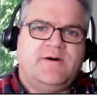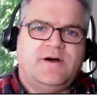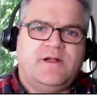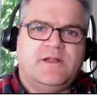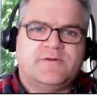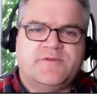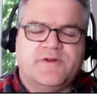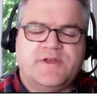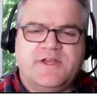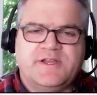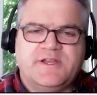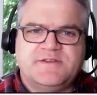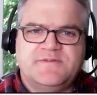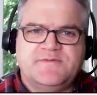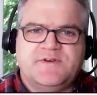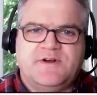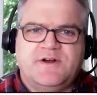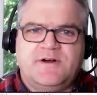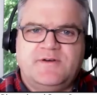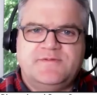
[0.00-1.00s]
Oliver gets
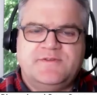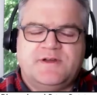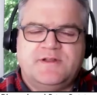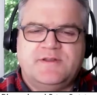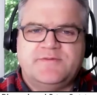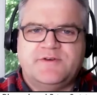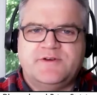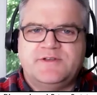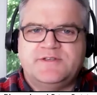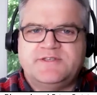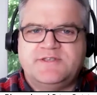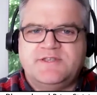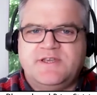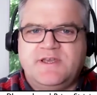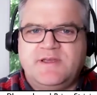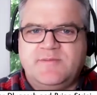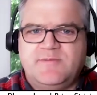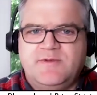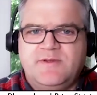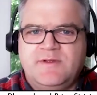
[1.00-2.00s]
involved, Oliver and his
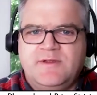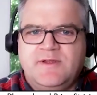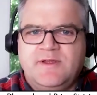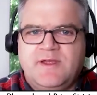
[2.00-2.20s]
team.